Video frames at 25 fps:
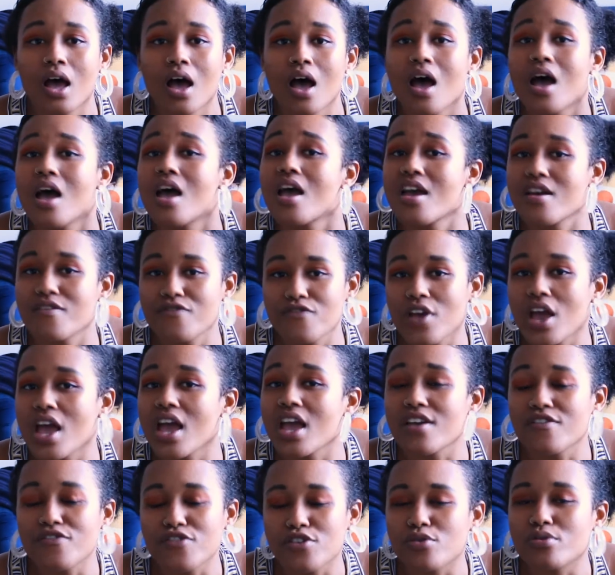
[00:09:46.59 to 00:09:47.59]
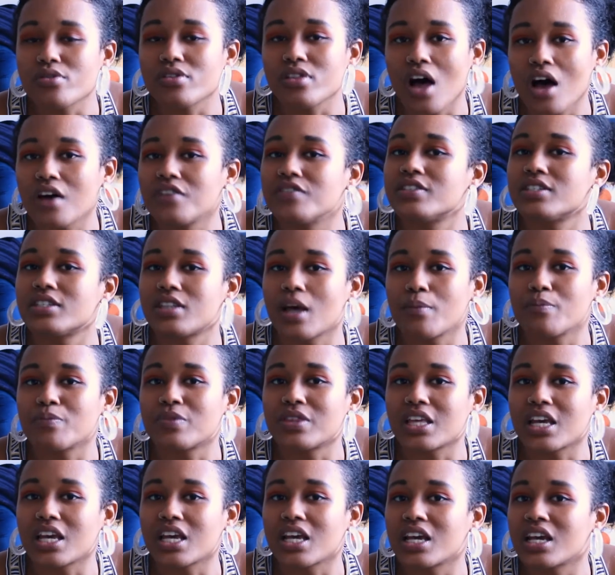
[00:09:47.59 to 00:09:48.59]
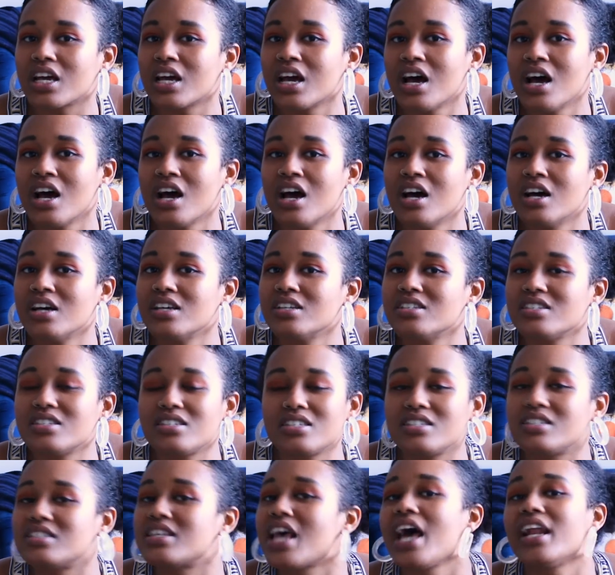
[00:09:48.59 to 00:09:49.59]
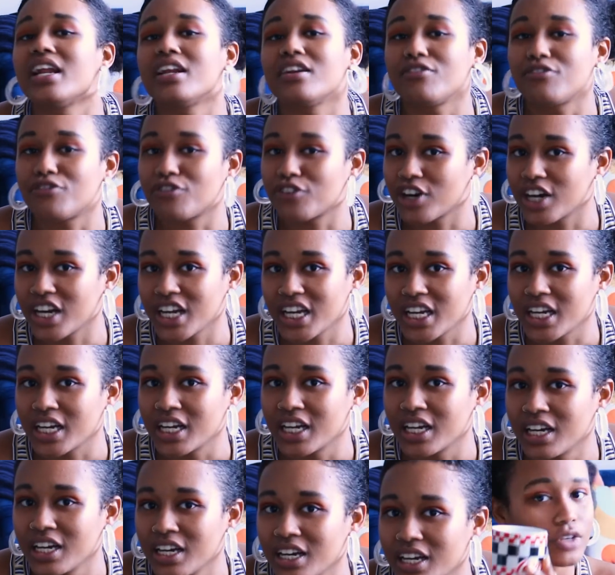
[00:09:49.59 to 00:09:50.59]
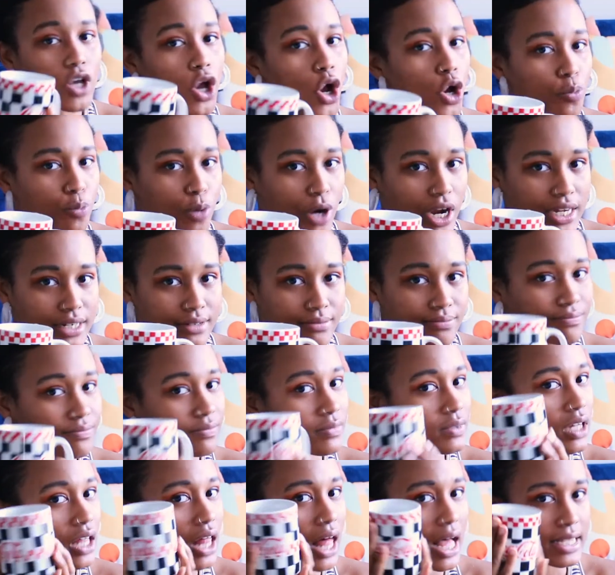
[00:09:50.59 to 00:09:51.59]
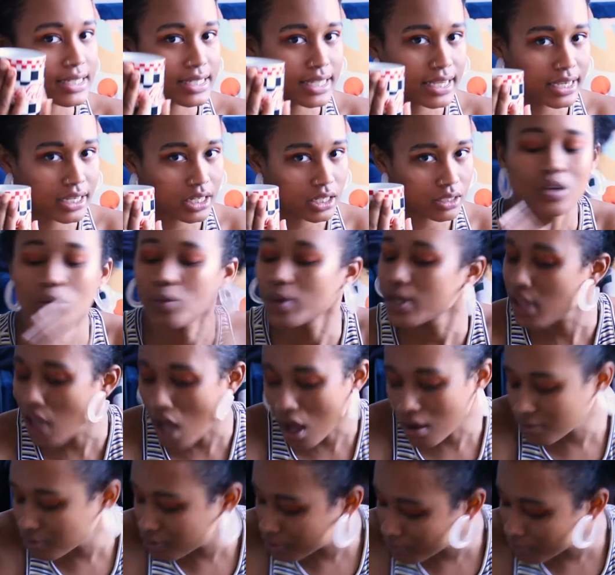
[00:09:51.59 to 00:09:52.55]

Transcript: If you love something, set it free. Coke print, classic, we love.